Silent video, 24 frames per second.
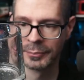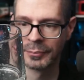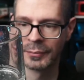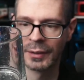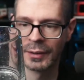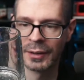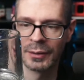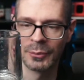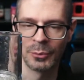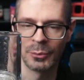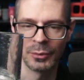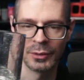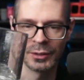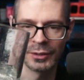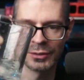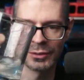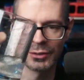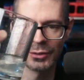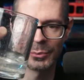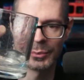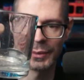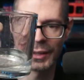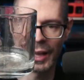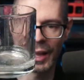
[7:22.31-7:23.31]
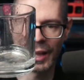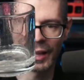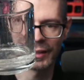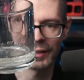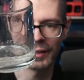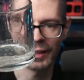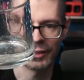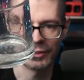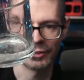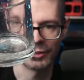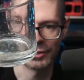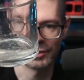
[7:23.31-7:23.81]
I would assume they add
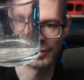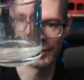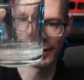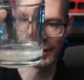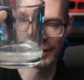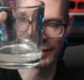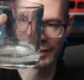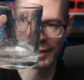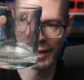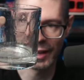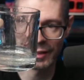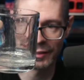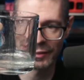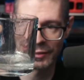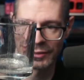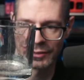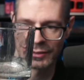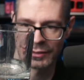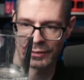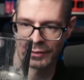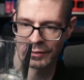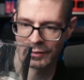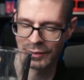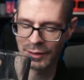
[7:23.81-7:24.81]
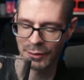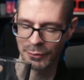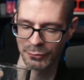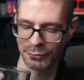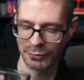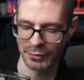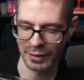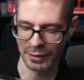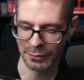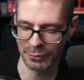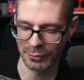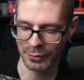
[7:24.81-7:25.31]
that just to enhance the
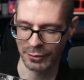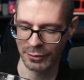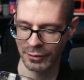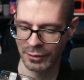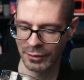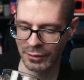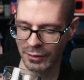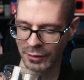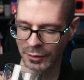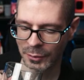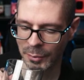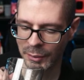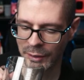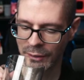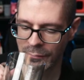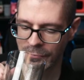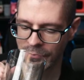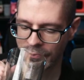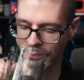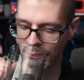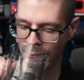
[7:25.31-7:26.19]
flavor a little bit.